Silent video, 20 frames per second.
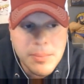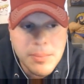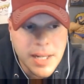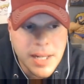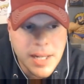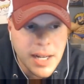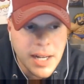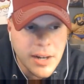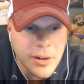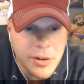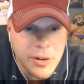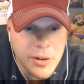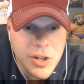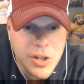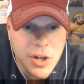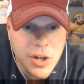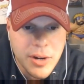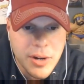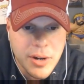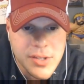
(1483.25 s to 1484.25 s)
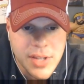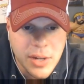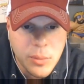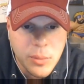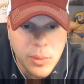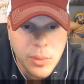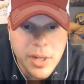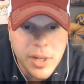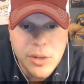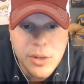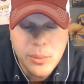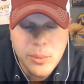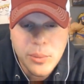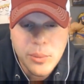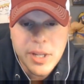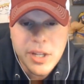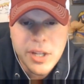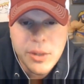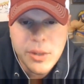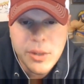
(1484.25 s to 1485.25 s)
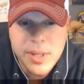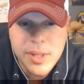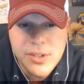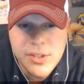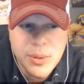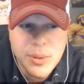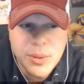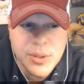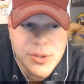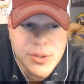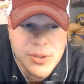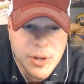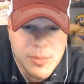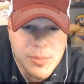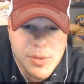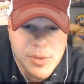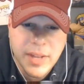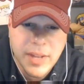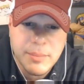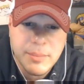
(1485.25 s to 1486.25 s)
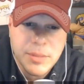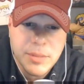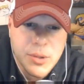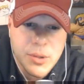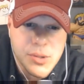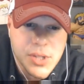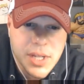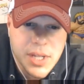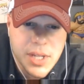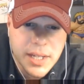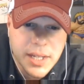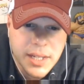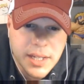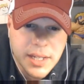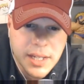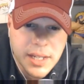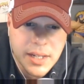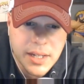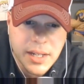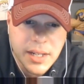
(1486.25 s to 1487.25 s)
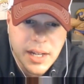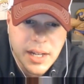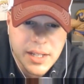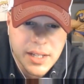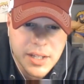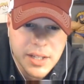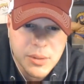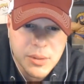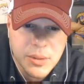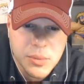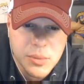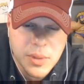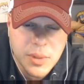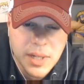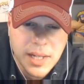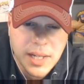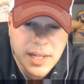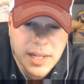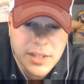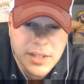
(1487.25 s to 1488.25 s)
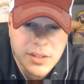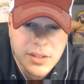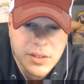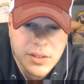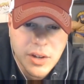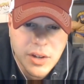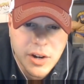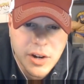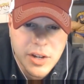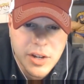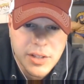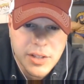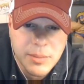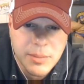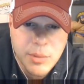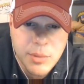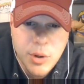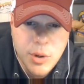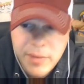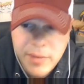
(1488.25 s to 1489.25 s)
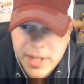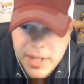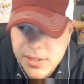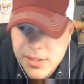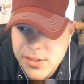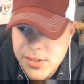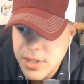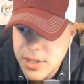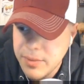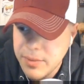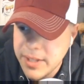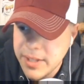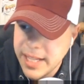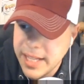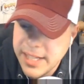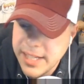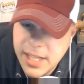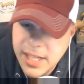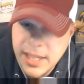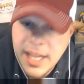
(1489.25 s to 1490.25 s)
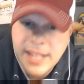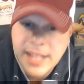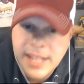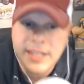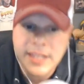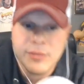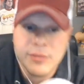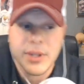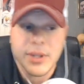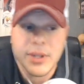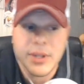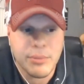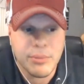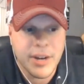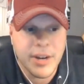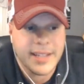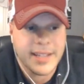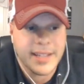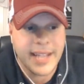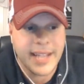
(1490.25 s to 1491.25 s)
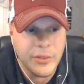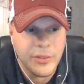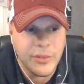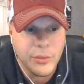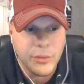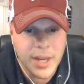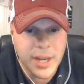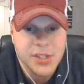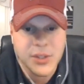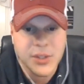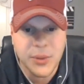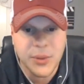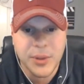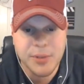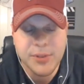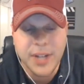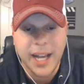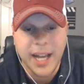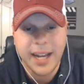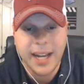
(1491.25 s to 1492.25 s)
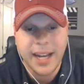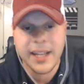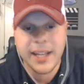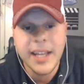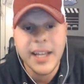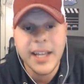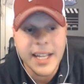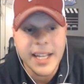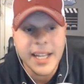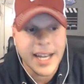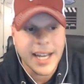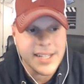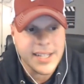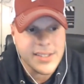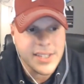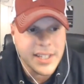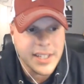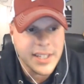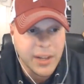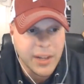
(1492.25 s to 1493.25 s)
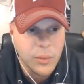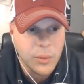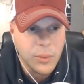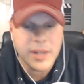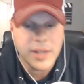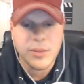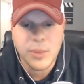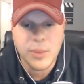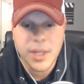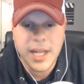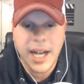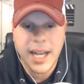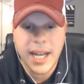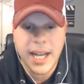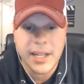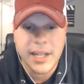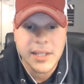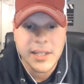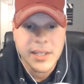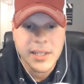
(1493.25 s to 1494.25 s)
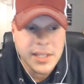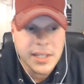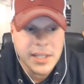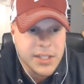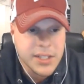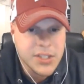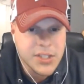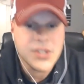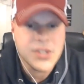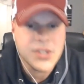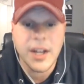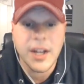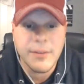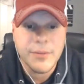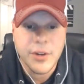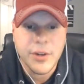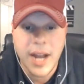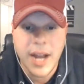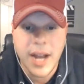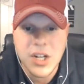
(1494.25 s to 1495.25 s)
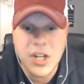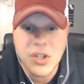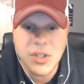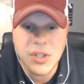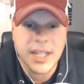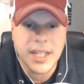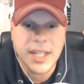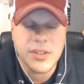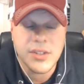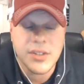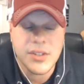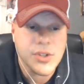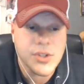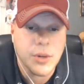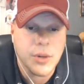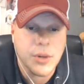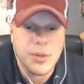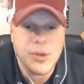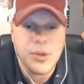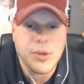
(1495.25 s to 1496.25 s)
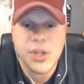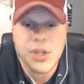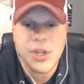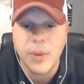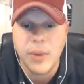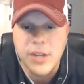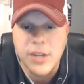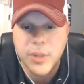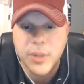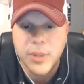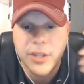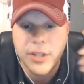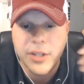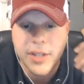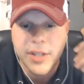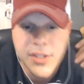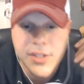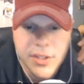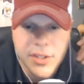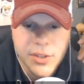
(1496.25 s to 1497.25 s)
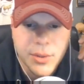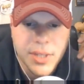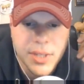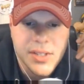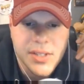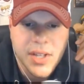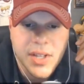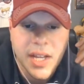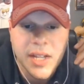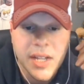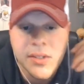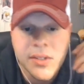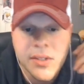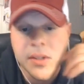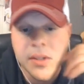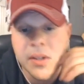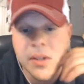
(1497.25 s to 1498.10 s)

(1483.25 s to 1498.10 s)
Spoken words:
are curious, like what are you into in terms of like music and are you in the movies and stuff like that? Because I like to really break down the wrestler and kind of see like what kind of stuff you're actually into. So music wise, what are you listening to these days?